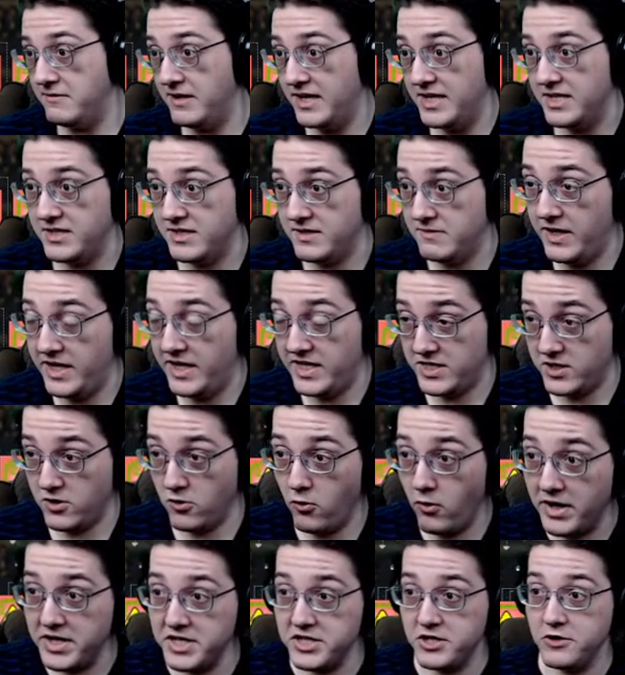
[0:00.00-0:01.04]
It's it's
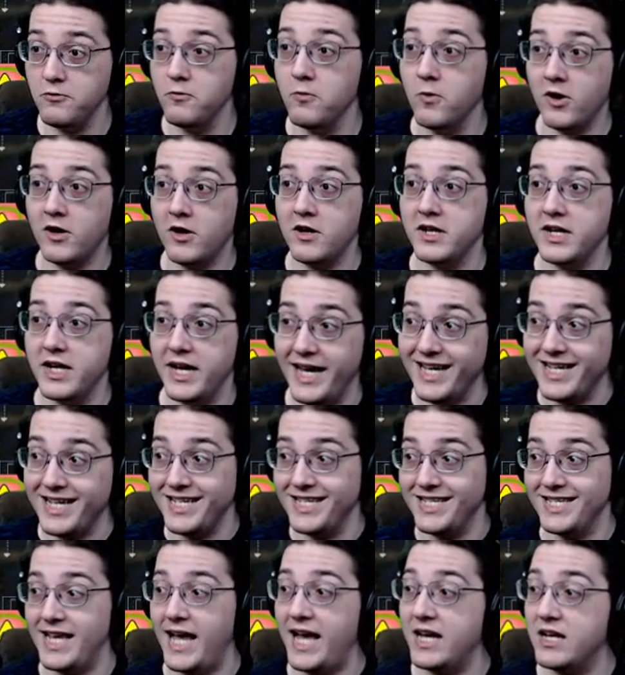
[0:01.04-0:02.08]
going to work
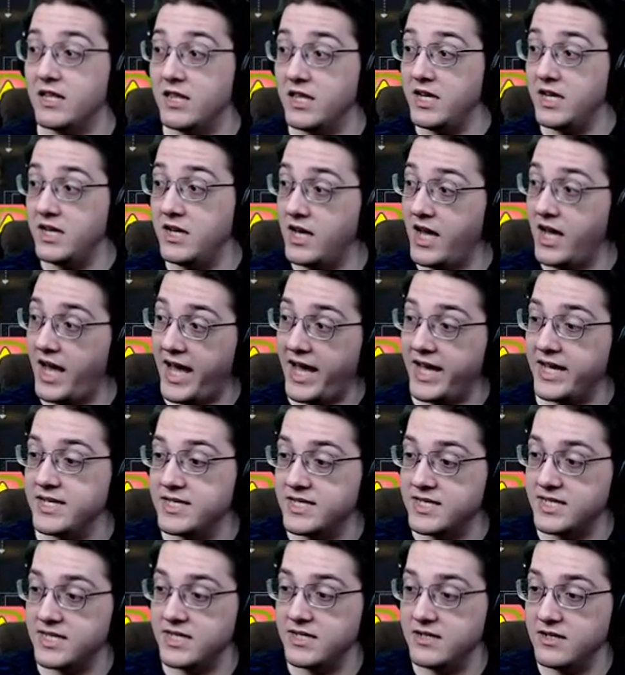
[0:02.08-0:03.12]
exactly
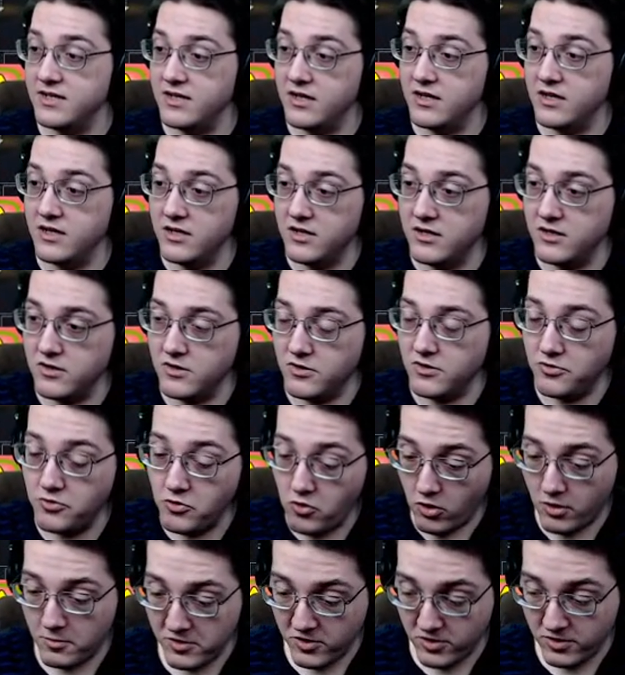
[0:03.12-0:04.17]
as
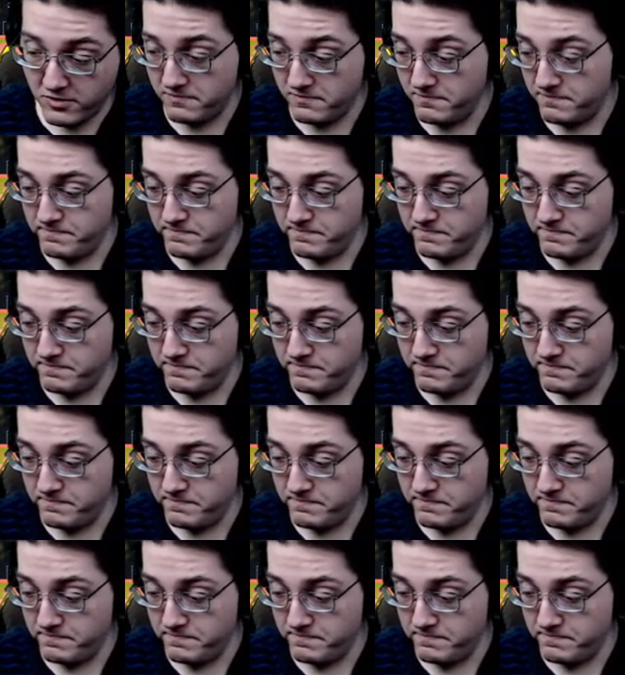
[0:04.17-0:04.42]
normal